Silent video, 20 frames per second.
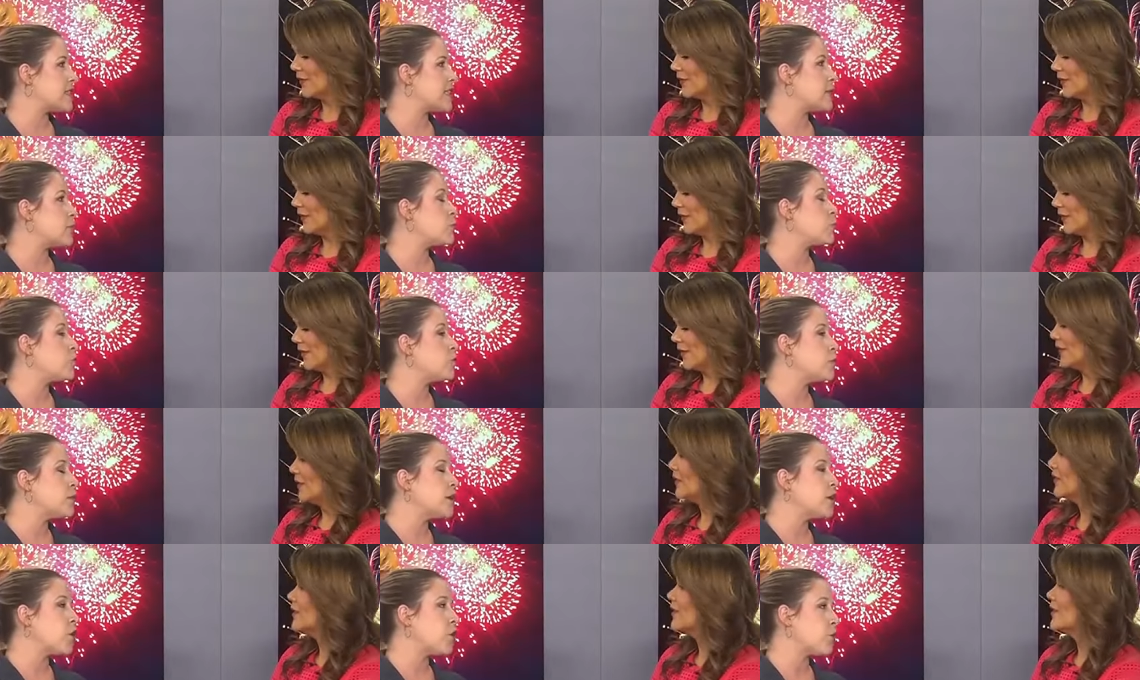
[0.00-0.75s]
Speaker 1: team will
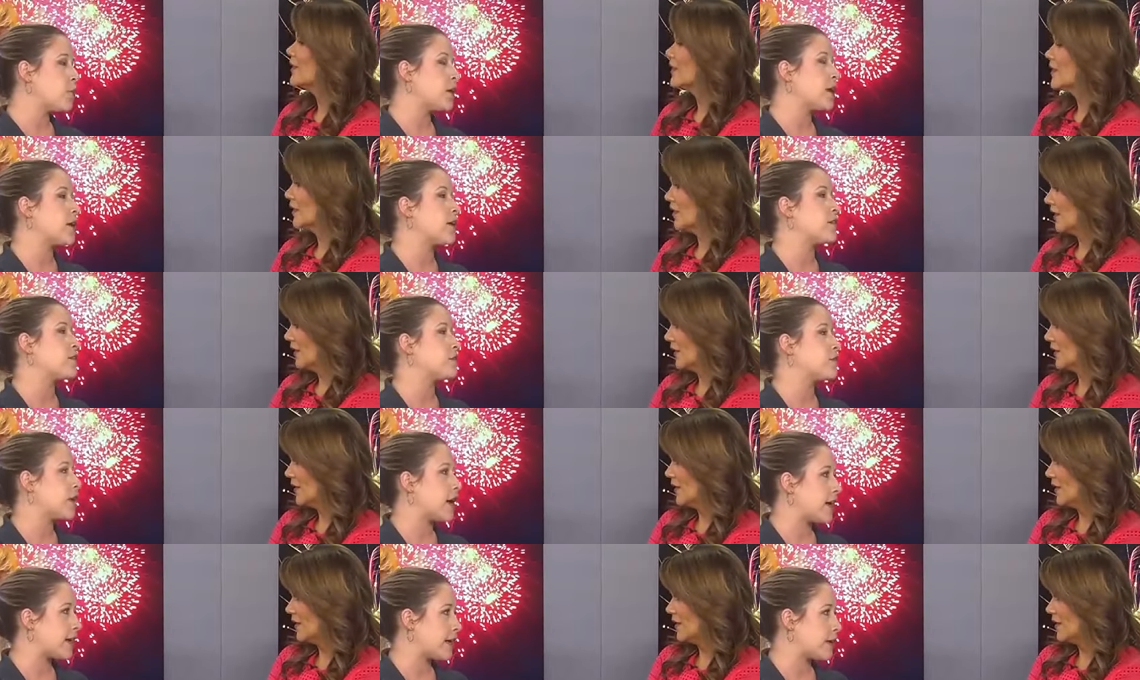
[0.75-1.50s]
be open on
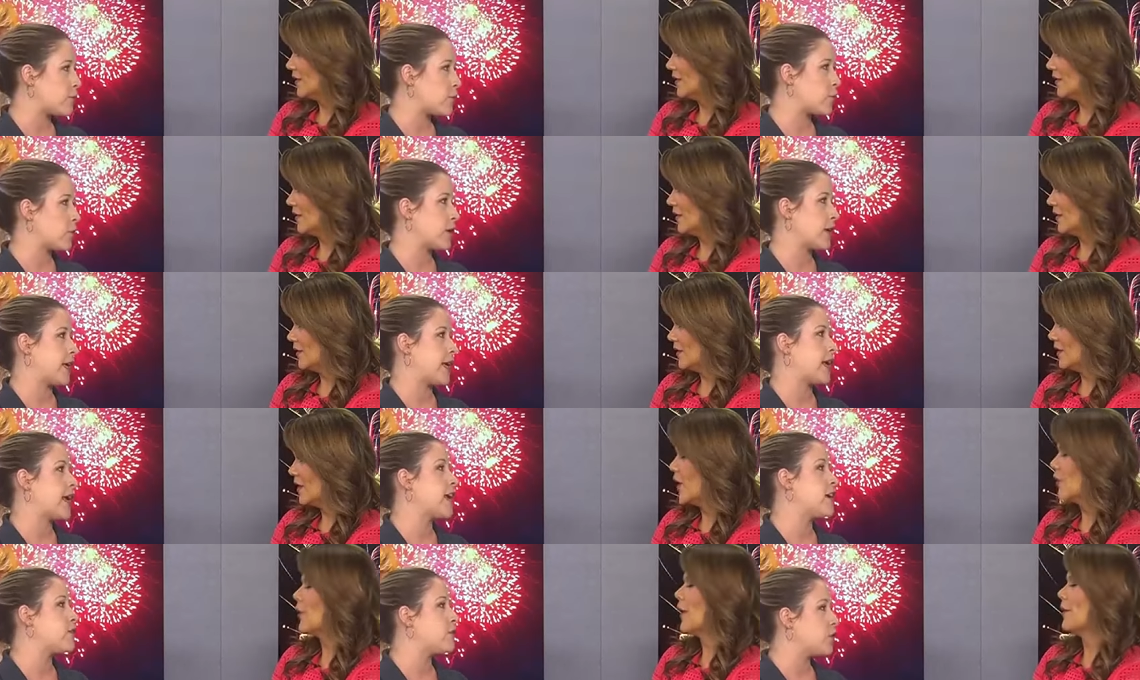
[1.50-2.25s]
Friday morning
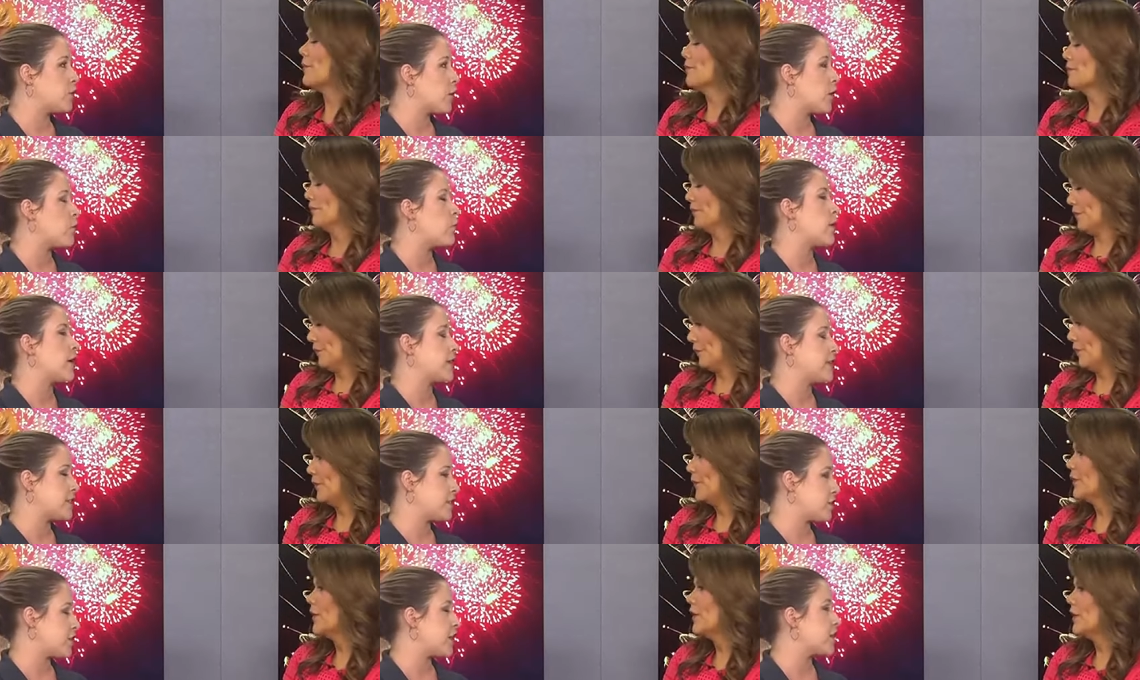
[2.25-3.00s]
okay. if you are wanting to
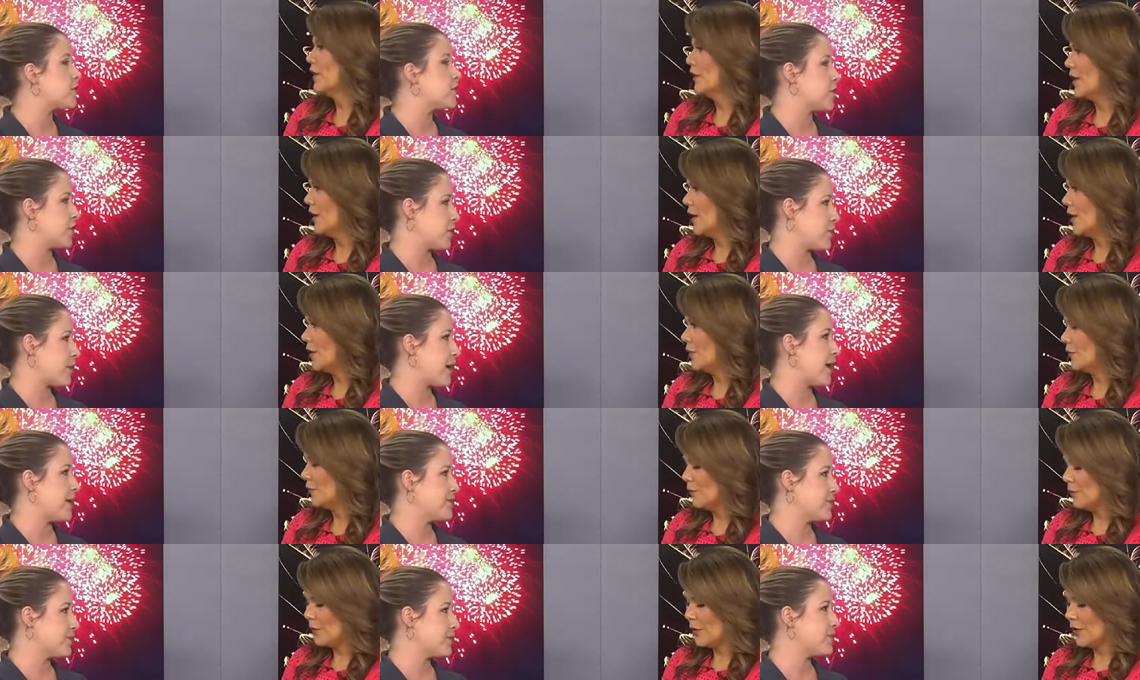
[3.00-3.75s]
check for your pet.
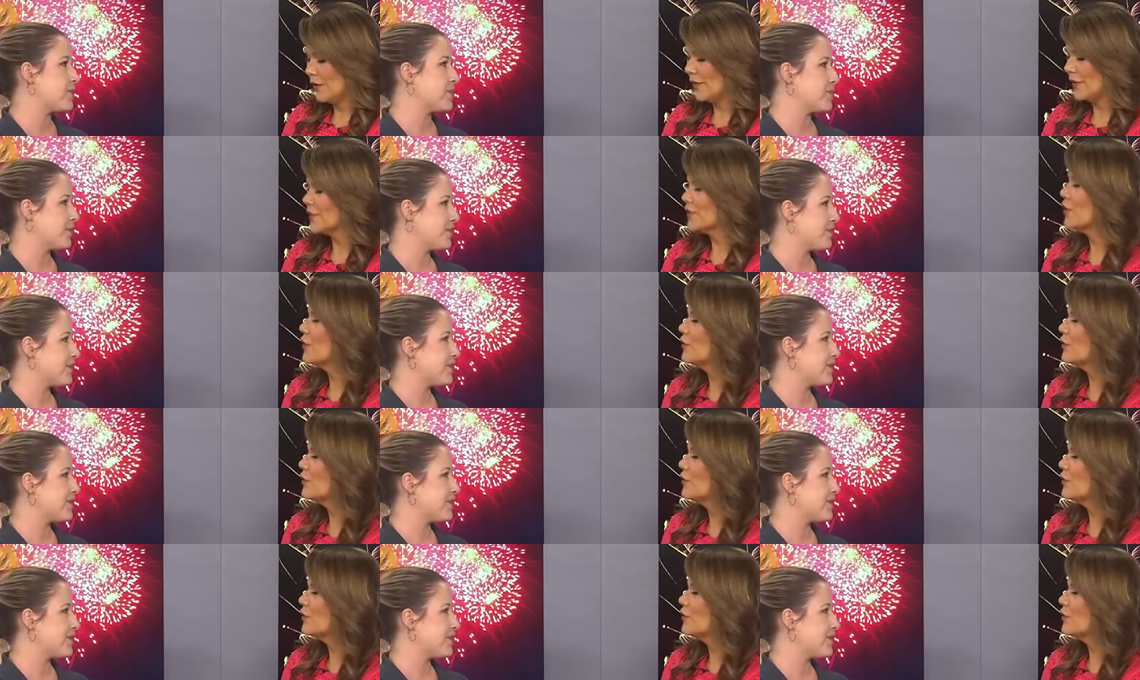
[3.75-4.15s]
Perfect.